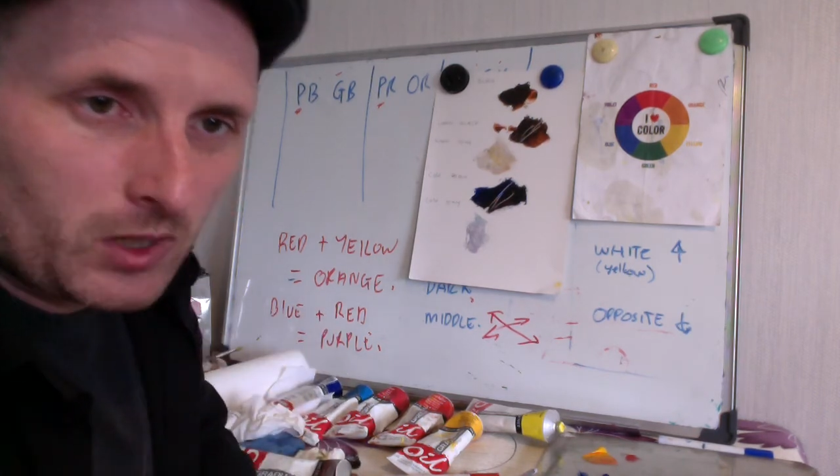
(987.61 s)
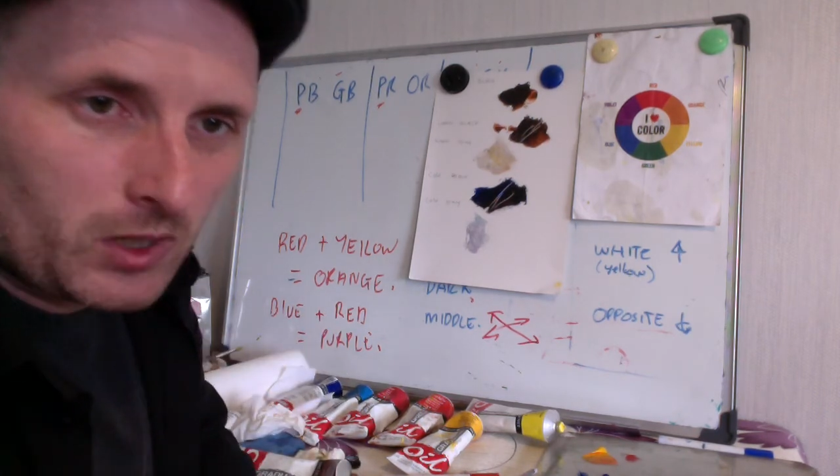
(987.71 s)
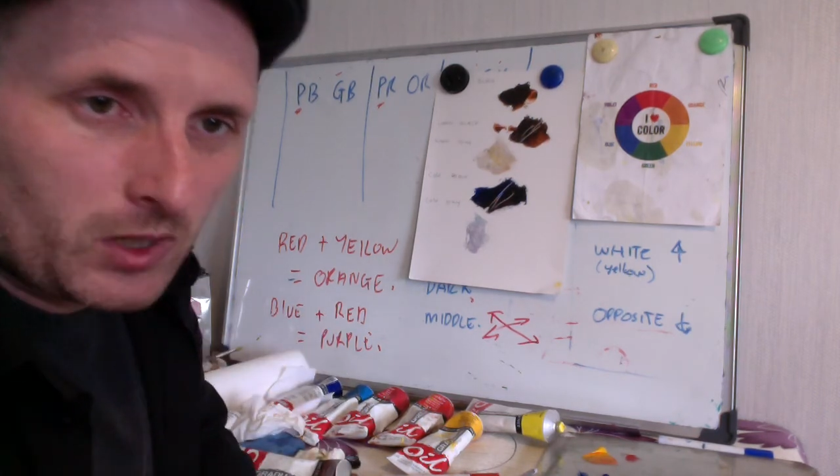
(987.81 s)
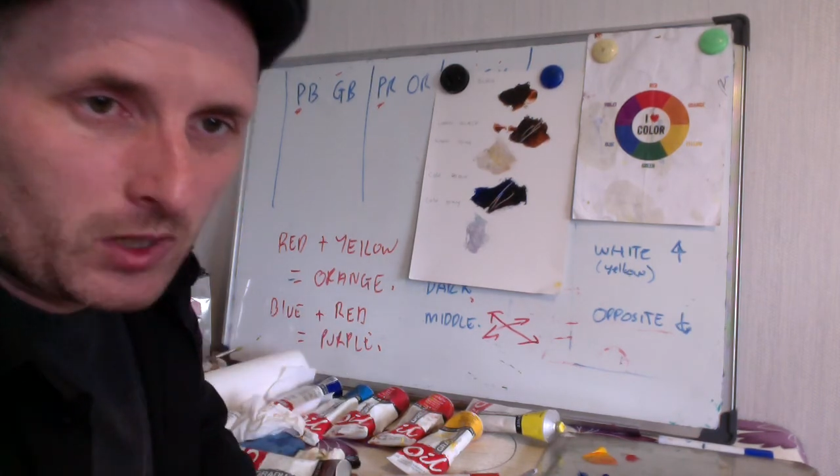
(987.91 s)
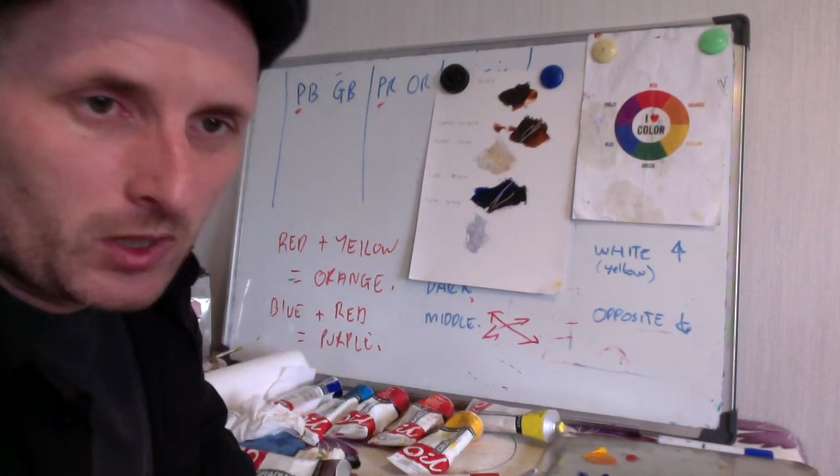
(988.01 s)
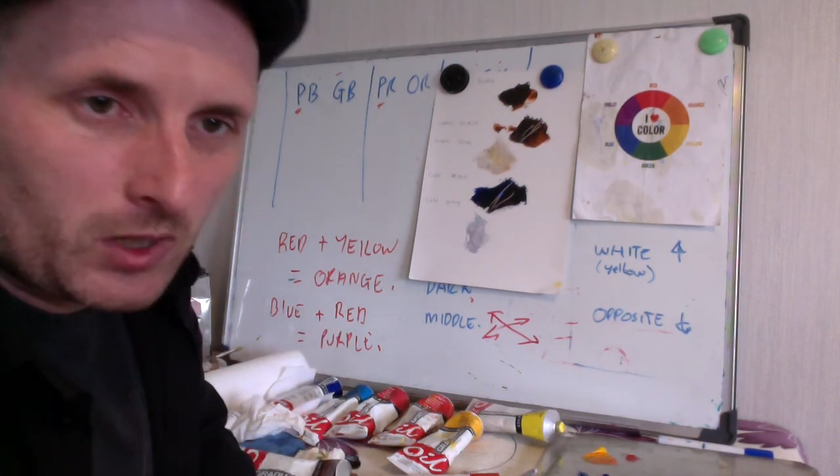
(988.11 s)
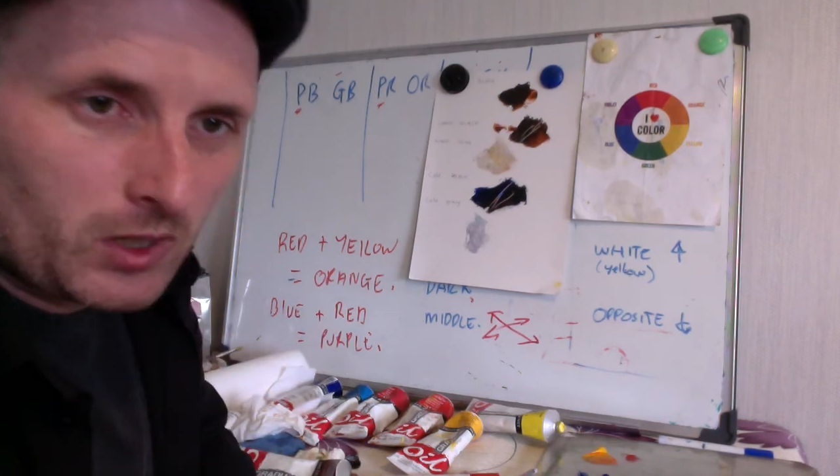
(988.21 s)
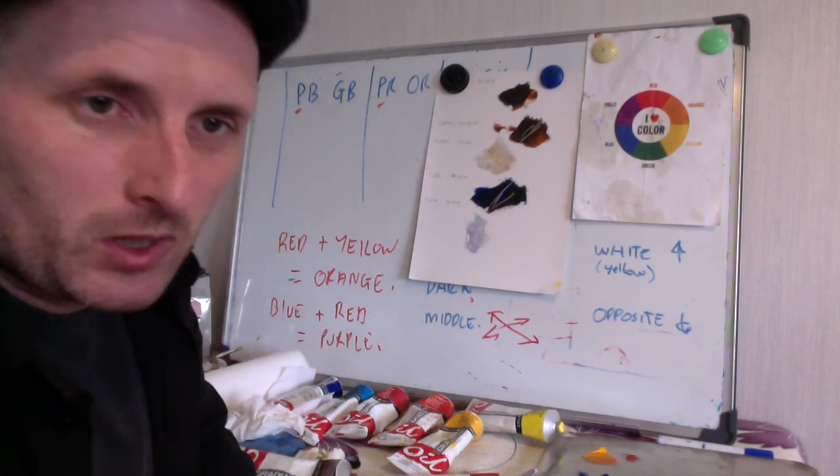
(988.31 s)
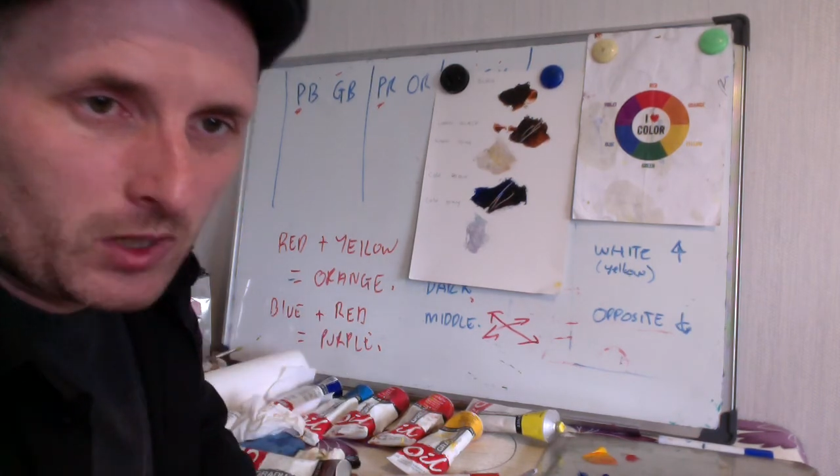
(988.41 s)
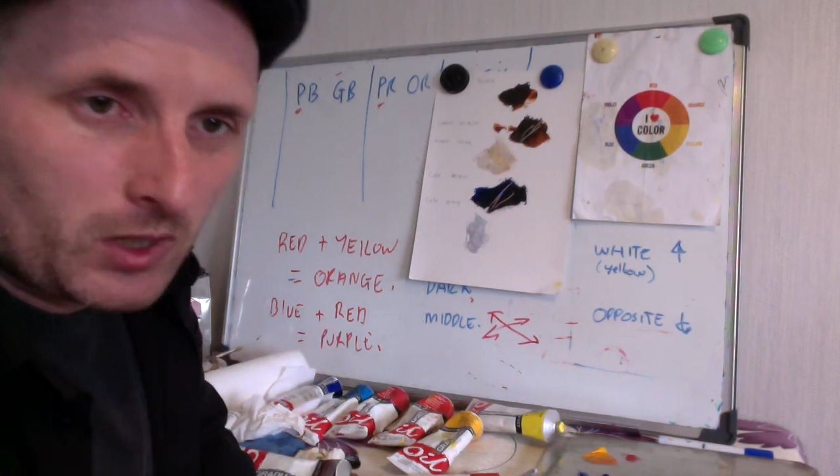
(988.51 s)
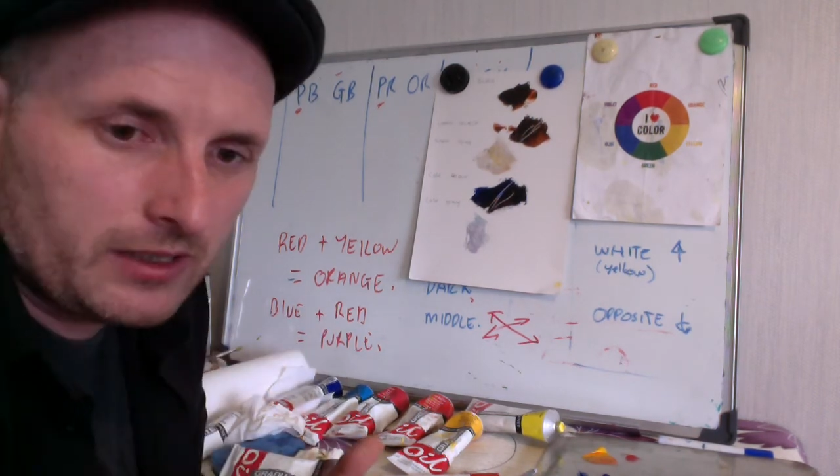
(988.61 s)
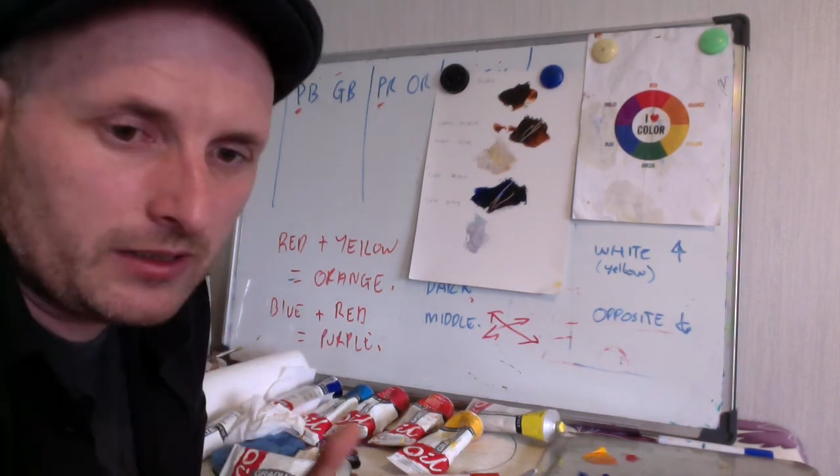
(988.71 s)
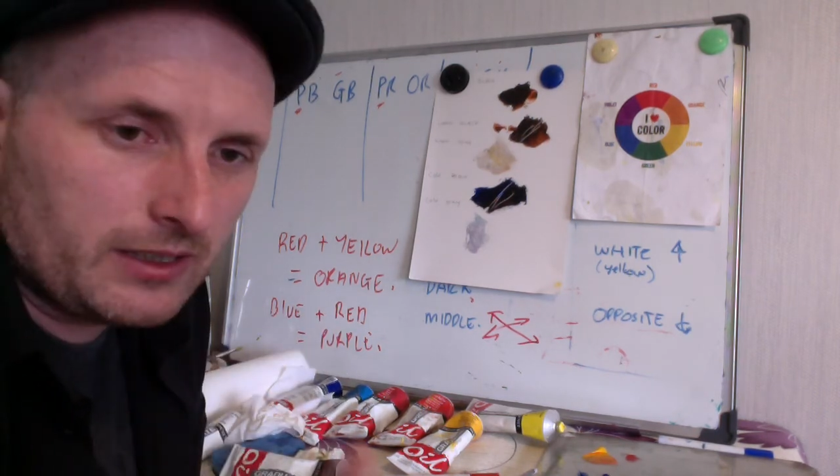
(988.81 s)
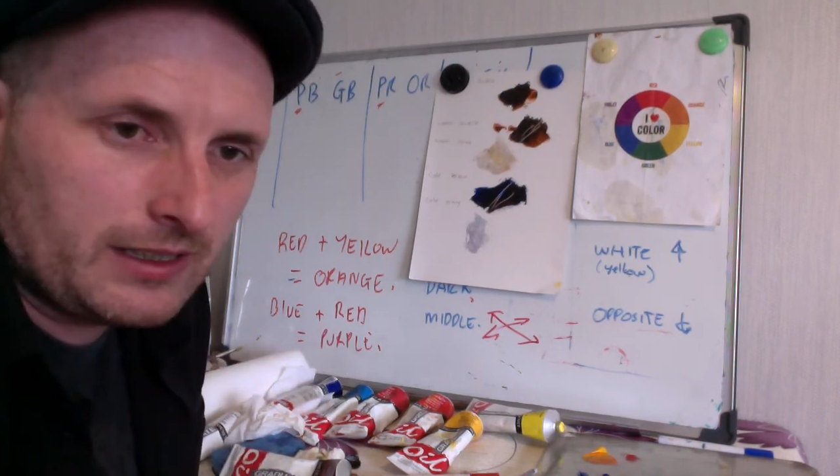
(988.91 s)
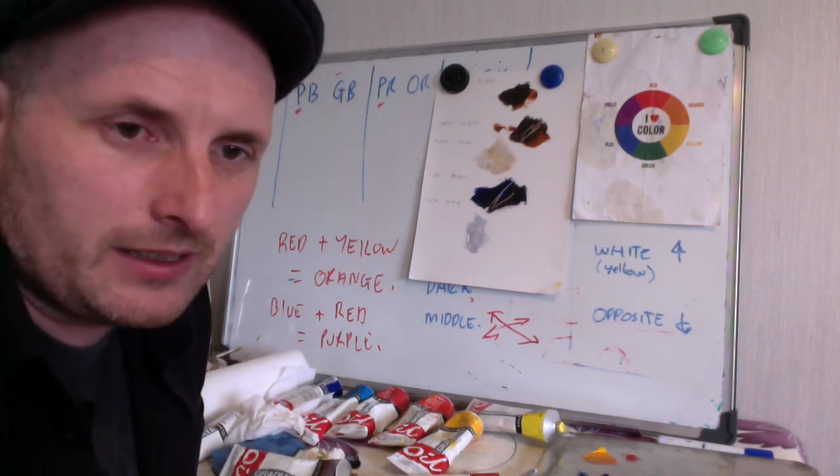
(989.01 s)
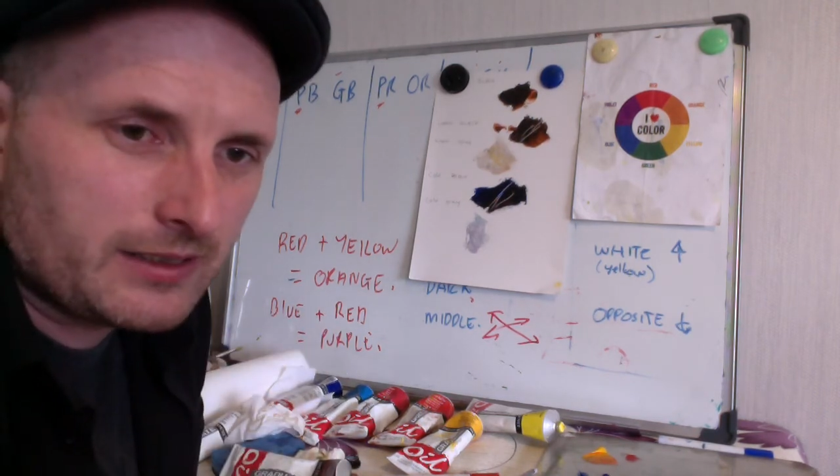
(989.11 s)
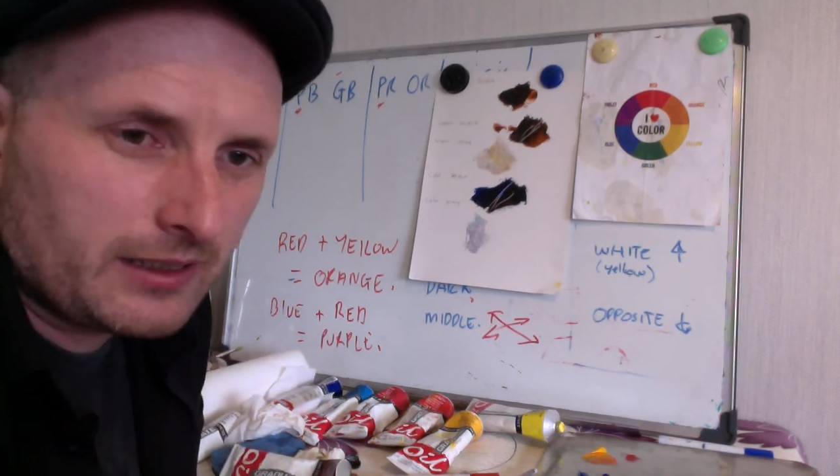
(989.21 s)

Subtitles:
this is